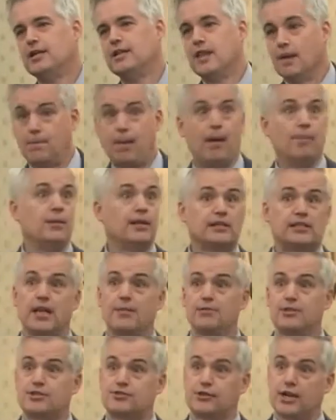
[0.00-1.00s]
The public
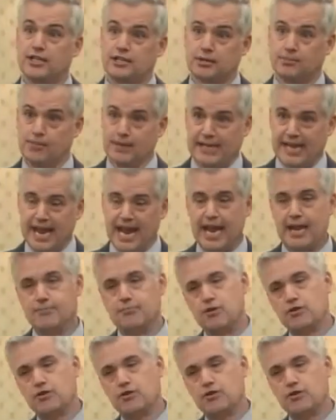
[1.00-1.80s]
demonstration began.